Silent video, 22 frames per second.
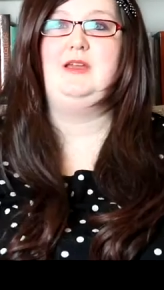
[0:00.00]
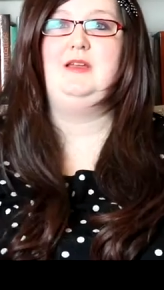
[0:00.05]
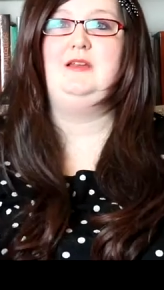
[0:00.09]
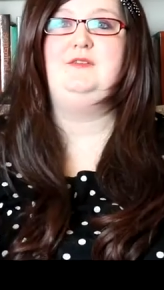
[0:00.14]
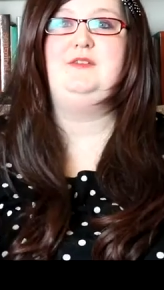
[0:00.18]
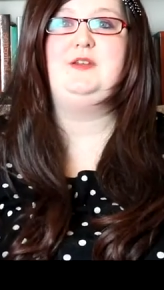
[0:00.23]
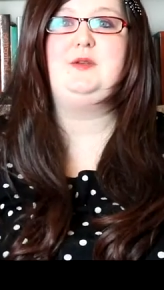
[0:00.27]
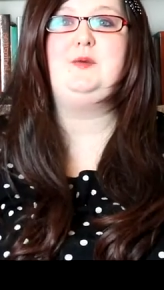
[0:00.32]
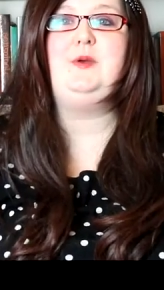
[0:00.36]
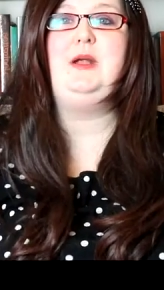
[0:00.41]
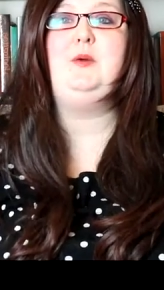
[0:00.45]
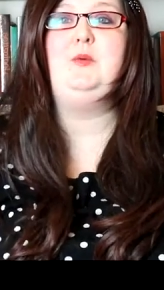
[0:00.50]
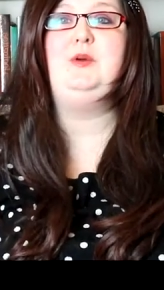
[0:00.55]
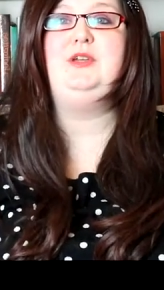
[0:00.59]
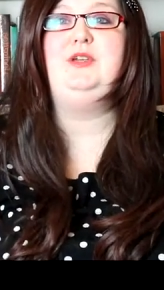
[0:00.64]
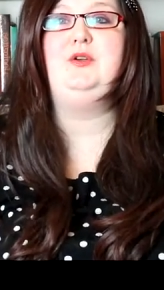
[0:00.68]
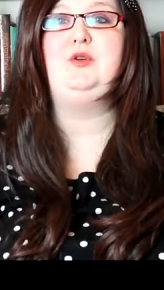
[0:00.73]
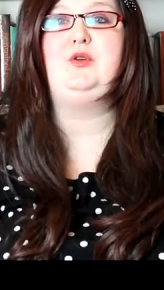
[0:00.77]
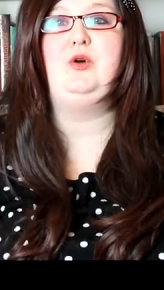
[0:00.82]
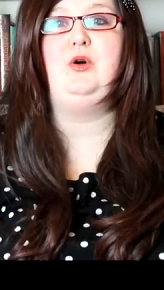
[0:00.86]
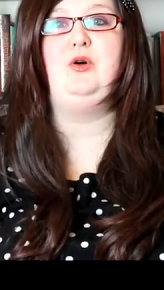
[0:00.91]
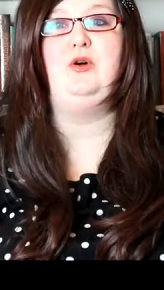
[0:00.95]
Figure out what
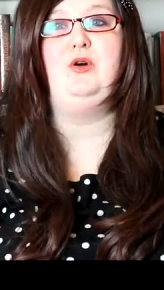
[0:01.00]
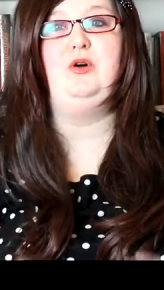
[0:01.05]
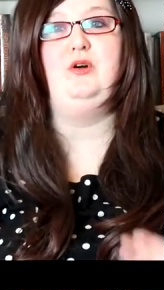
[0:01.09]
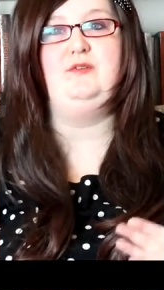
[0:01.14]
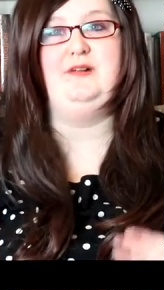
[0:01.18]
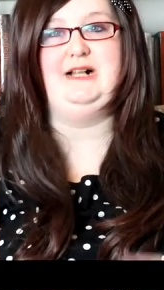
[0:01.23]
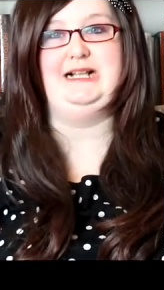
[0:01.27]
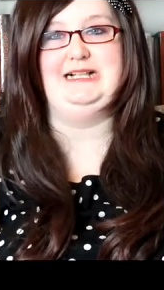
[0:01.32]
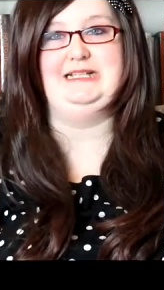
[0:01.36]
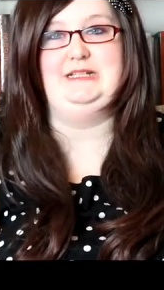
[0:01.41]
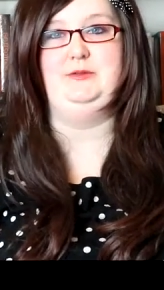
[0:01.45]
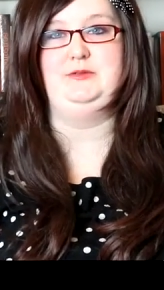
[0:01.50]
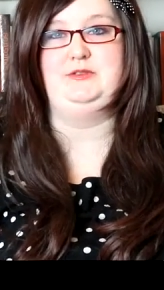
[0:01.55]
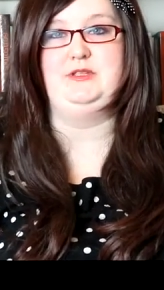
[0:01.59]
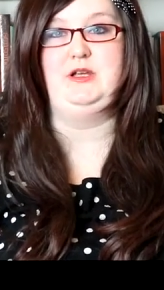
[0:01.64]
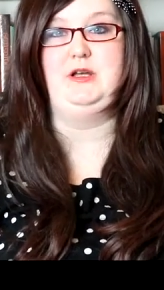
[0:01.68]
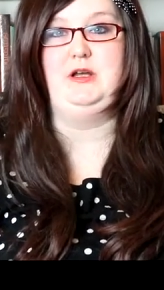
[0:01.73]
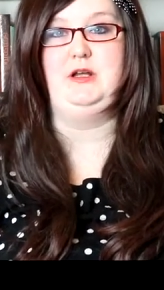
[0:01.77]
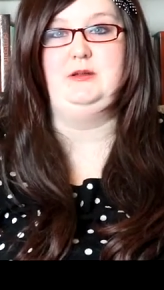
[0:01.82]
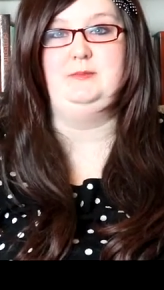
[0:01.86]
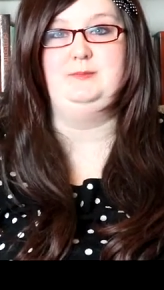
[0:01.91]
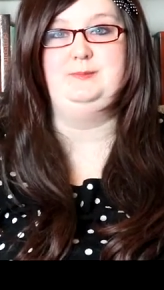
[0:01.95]
your core values
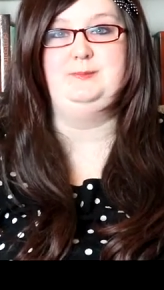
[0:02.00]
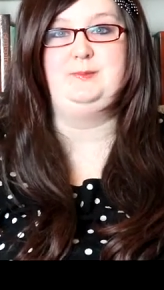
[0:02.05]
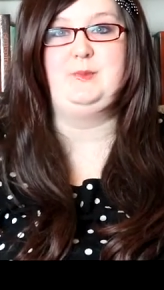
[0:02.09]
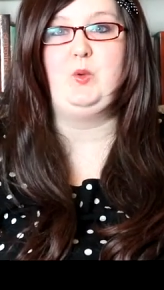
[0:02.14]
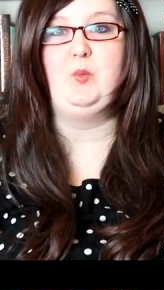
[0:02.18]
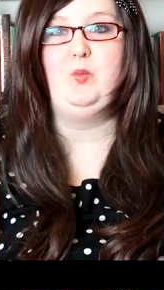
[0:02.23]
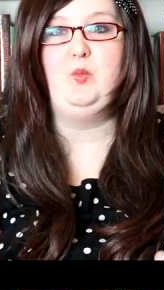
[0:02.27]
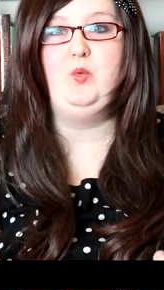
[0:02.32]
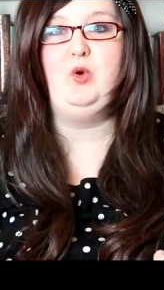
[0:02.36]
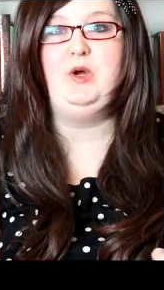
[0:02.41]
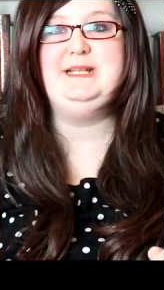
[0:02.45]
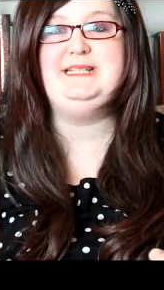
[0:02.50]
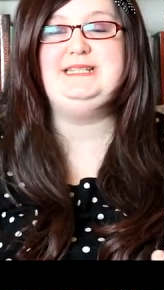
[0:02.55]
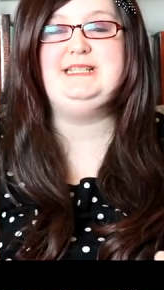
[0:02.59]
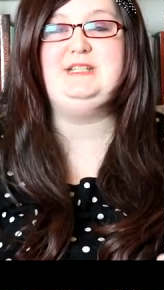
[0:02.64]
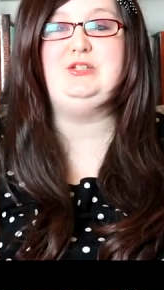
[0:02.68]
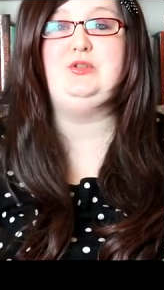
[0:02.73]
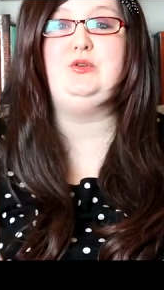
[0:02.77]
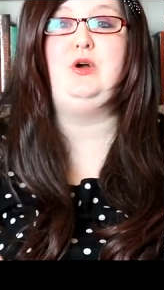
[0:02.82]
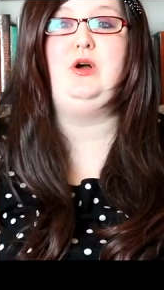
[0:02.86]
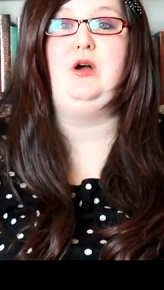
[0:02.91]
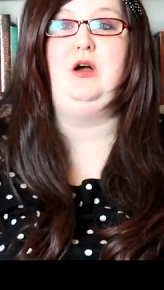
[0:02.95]
are. What is in
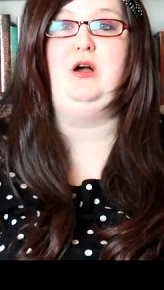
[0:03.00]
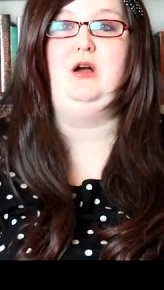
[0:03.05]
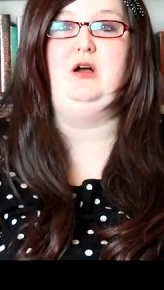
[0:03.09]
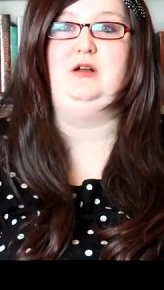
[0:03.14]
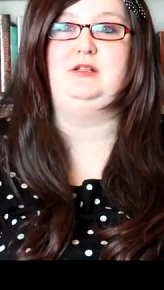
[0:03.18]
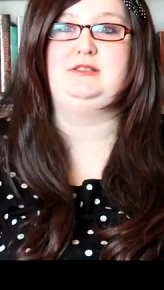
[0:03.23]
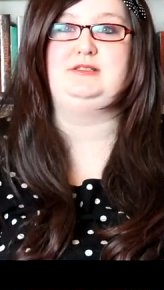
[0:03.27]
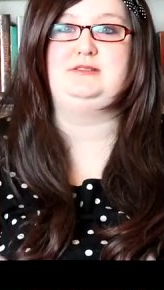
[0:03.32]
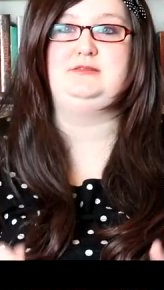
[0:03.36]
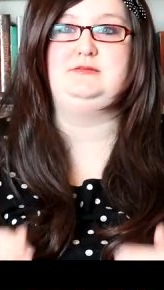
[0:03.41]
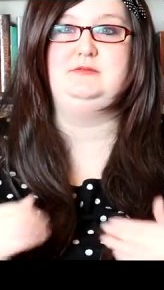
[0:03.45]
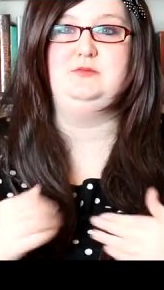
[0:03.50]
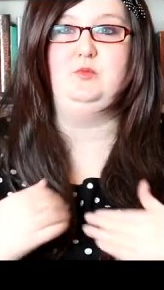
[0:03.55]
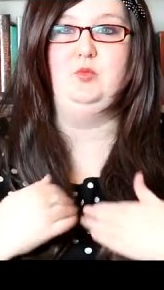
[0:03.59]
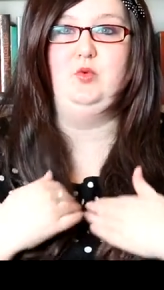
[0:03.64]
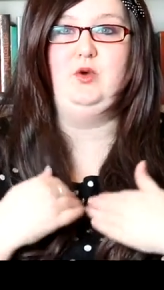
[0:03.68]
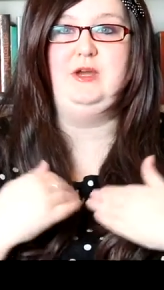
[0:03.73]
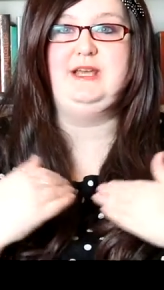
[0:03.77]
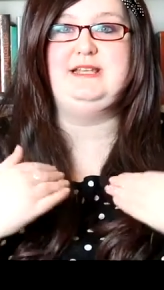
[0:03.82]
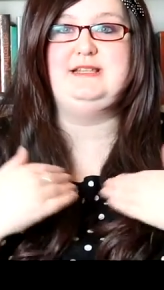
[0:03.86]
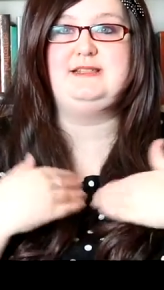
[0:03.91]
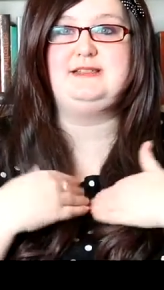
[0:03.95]
your heart?
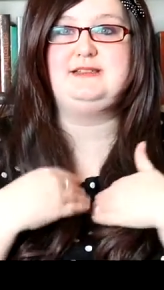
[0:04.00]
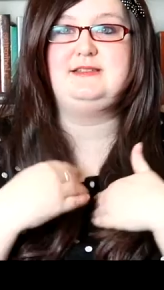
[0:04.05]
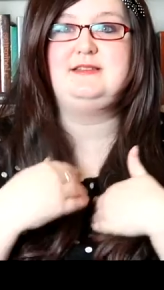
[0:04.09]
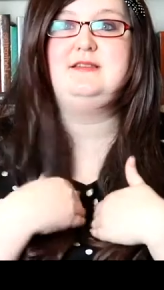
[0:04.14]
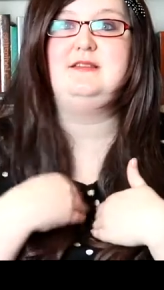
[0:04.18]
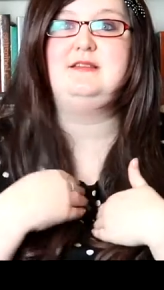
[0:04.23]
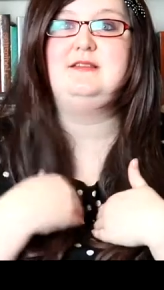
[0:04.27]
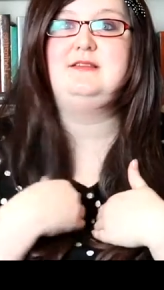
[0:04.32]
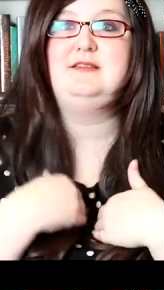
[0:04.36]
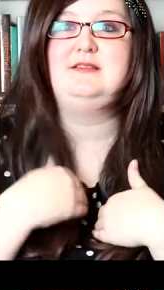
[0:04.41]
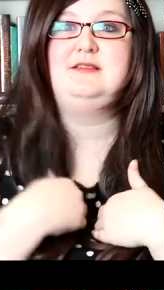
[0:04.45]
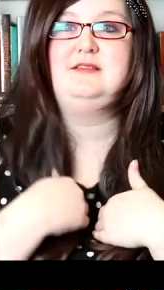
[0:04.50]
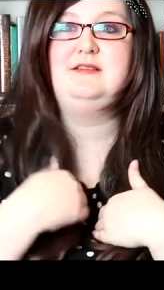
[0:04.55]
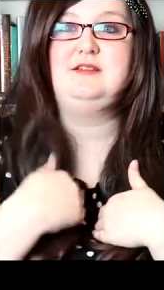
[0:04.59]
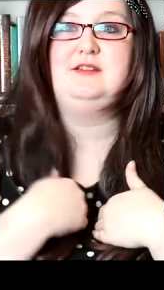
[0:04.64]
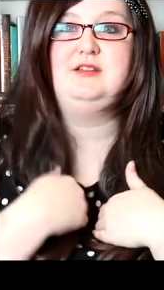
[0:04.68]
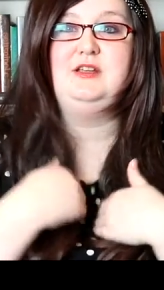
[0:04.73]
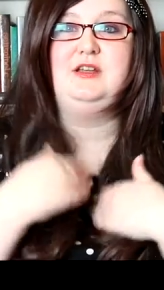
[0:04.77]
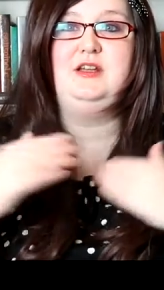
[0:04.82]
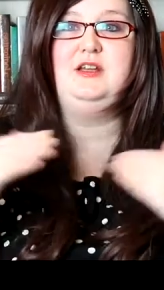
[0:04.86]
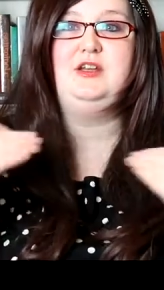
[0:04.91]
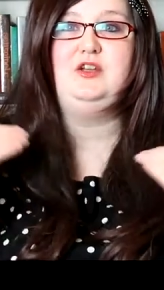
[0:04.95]
What is
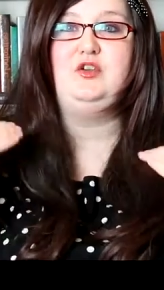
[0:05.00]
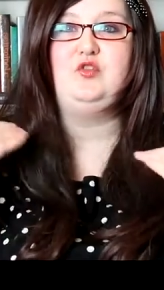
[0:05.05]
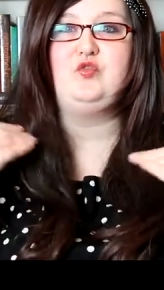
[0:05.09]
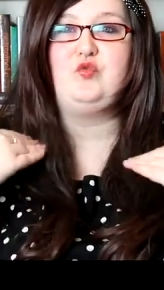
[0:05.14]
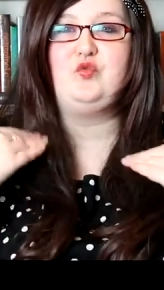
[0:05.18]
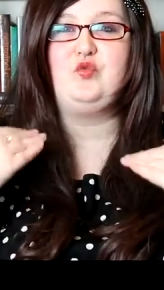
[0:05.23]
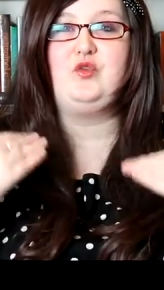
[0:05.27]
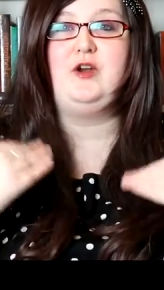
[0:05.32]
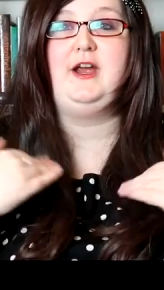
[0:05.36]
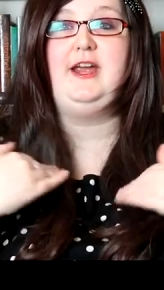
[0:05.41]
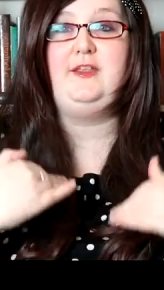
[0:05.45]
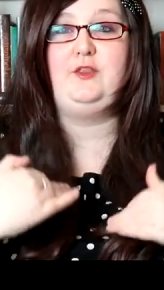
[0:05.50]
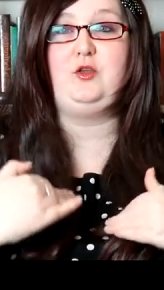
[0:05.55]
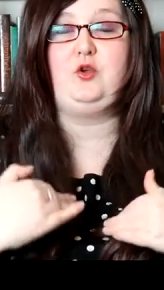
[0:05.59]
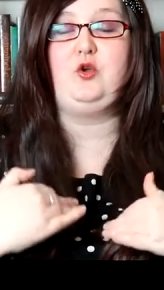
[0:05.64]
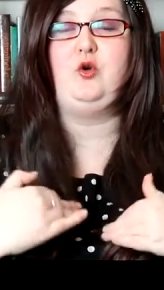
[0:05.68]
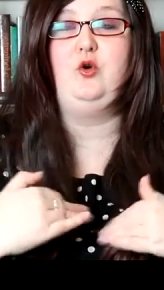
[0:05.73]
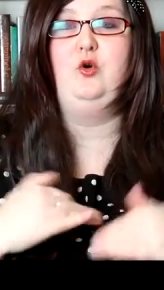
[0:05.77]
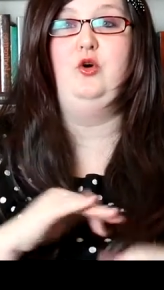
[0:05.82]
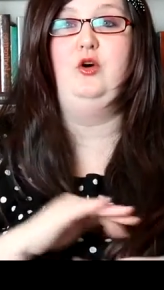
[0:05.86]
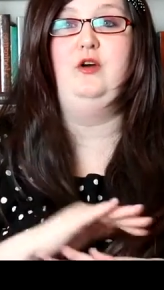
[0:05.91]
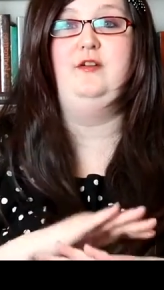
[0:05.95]
right at the
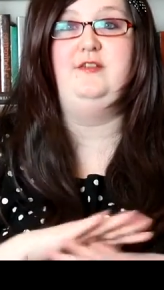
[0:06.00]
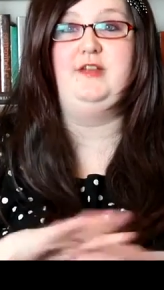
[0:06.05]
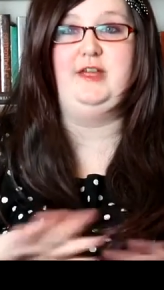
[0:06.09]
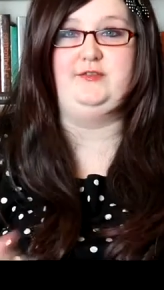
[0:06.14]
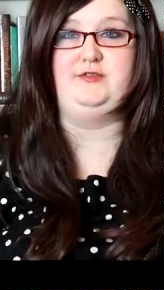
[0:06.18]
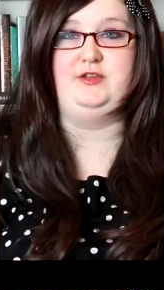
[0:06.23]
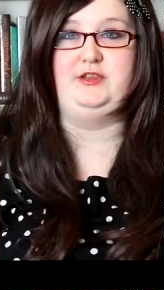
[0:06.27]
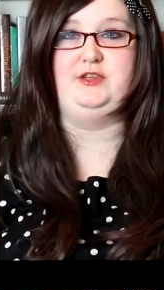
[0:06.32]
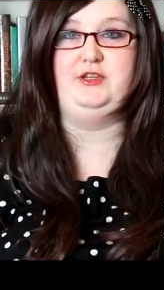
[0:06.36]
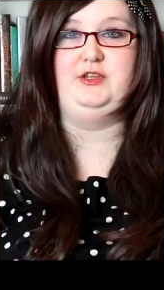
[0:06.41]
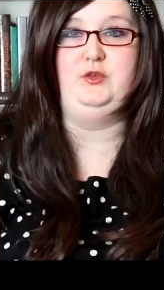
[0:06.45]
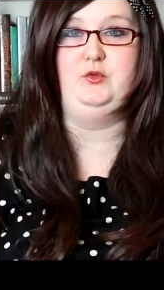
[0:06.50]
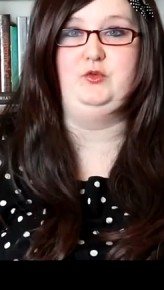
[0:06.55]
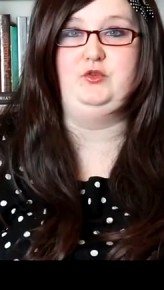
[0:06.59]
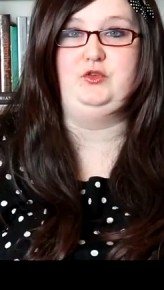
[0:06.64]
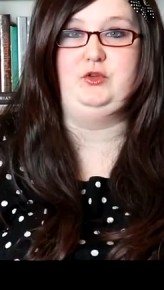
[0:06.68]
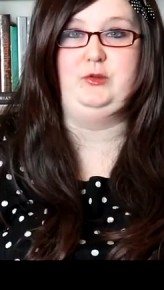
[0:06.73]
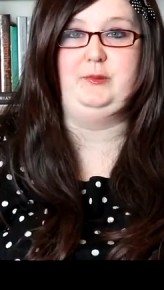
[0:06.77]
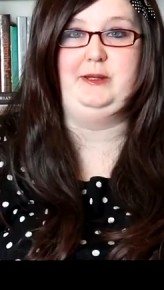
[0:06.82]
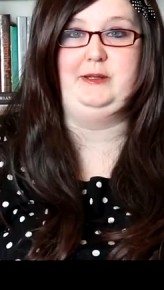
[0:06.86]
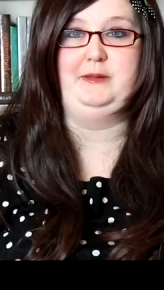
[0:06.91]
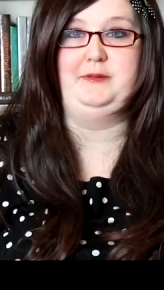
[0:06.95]
core of everything you're
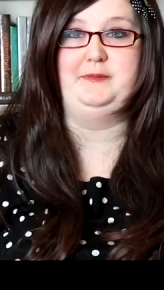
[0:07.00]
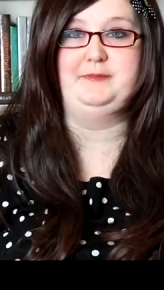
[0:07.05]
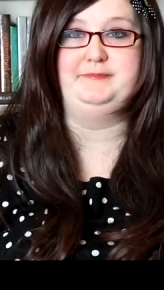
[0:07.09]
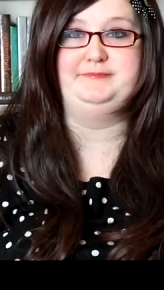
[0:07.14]
doing?